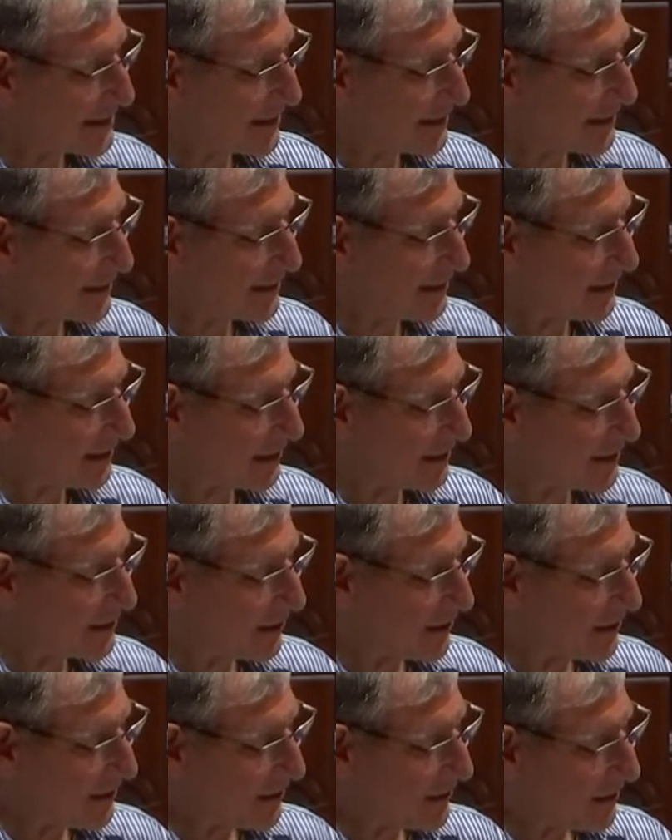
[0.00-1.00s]

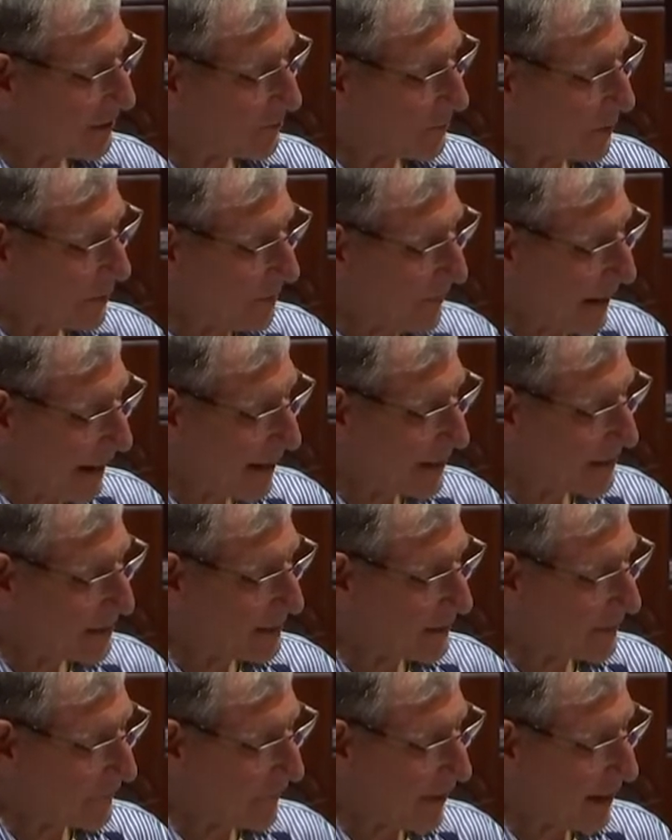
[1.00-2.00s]
indeed prepared
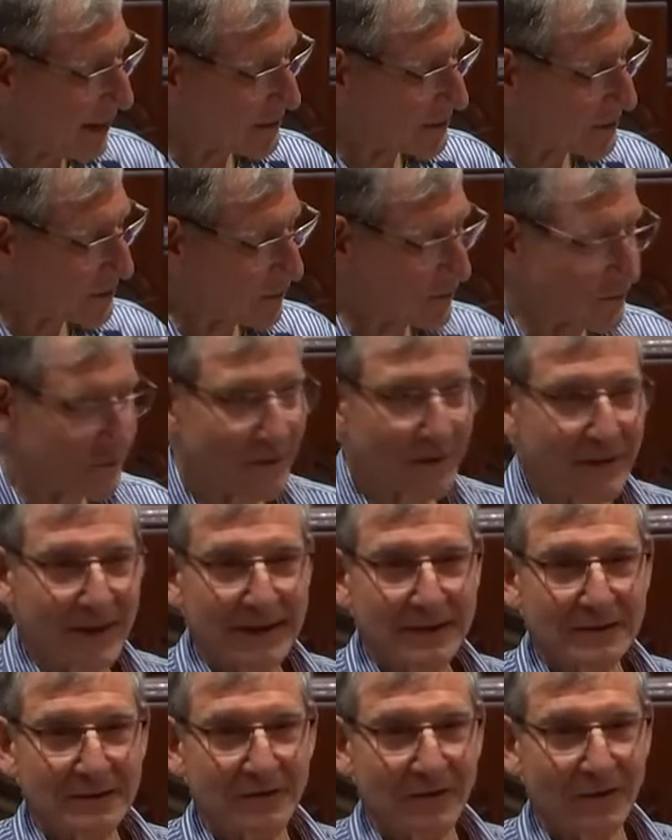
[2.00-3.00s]
in advance good
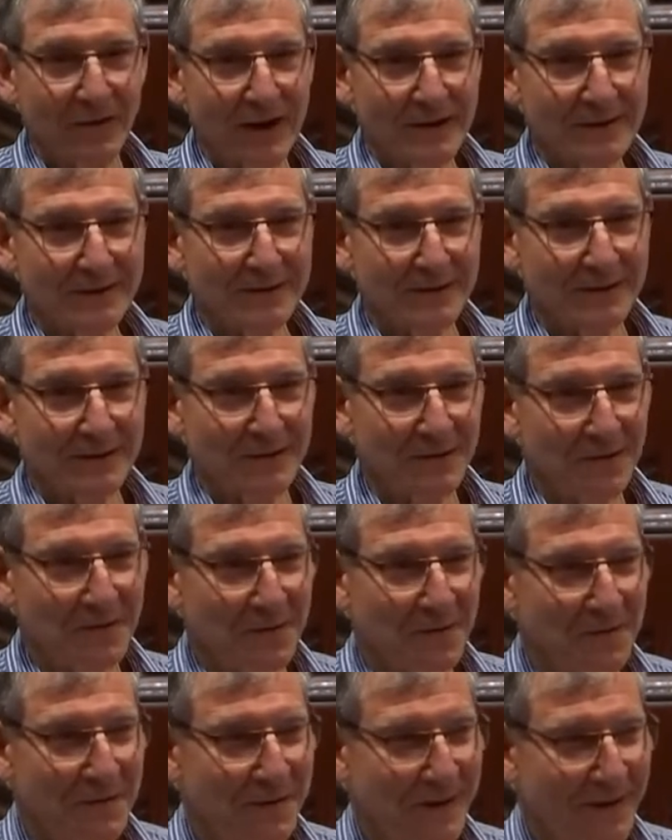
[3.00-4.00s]
things for us to do.